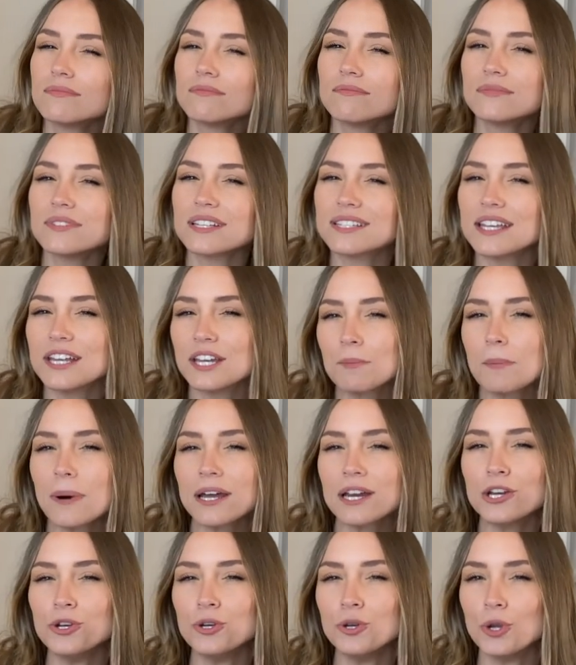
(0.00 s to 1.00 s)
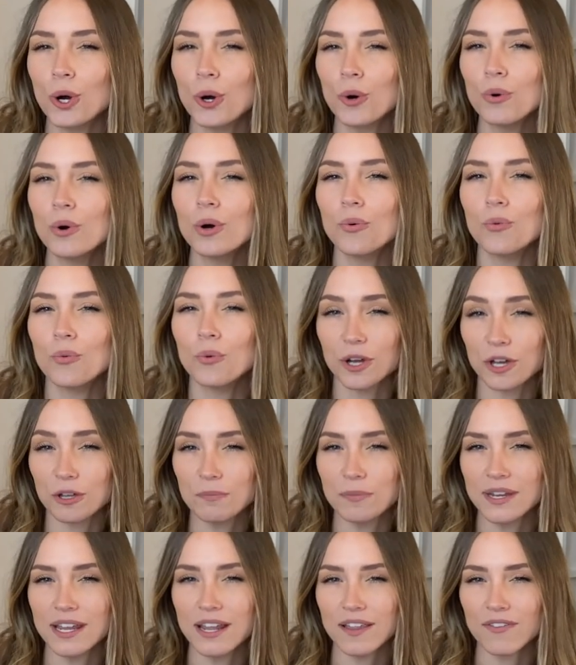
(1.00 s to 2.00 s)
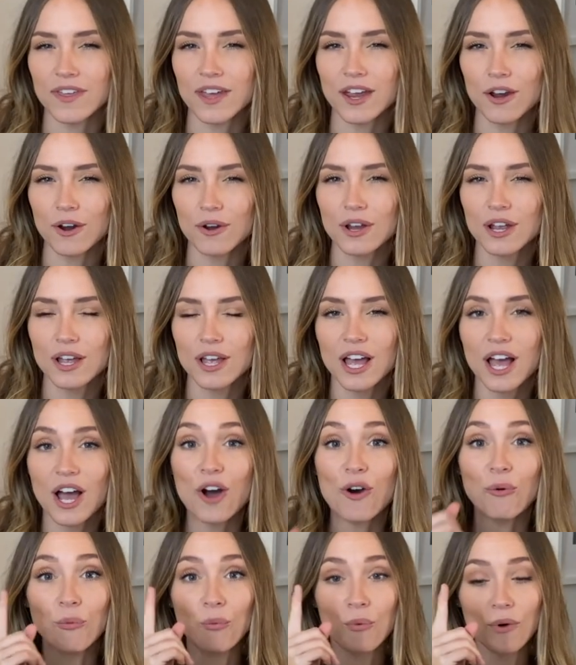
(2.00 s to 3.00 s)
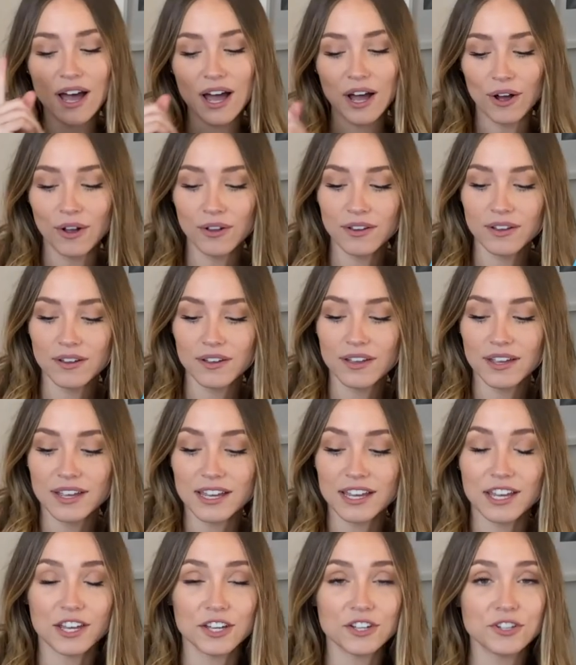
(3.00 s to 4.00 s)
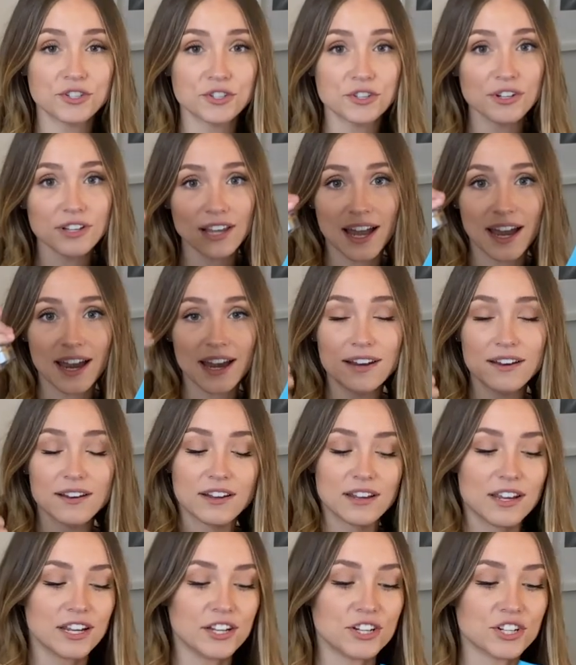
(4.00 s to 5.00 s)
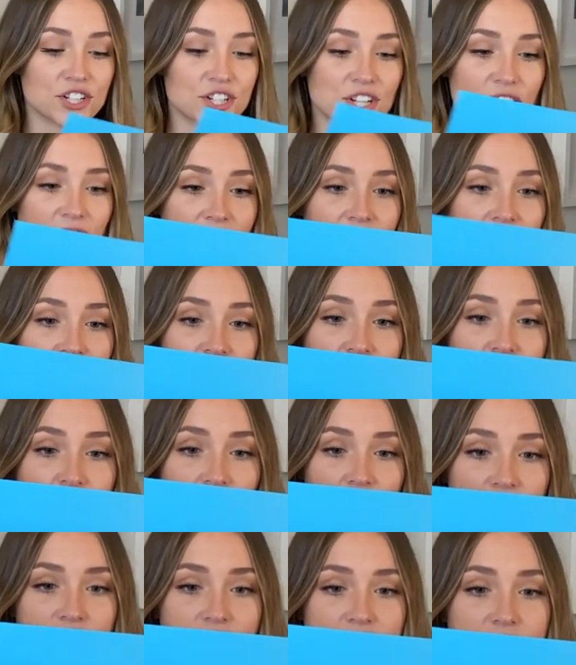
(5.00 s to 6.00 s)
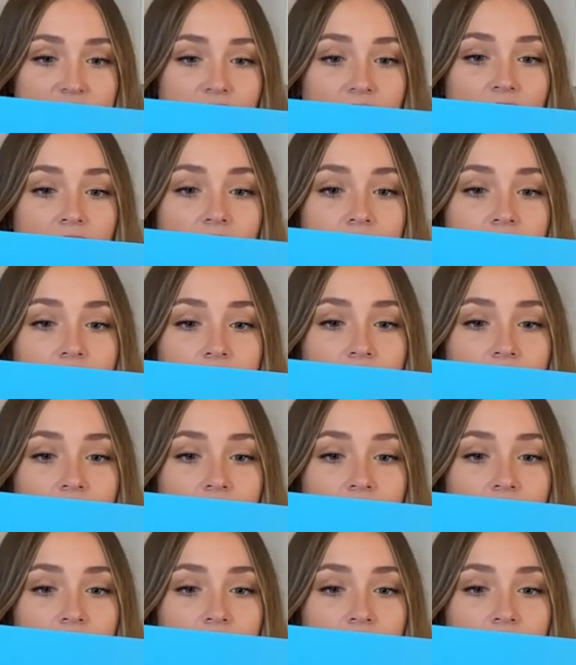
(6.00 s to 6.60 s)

does anybody know what could be in there? Well, get your light and shine just on this side.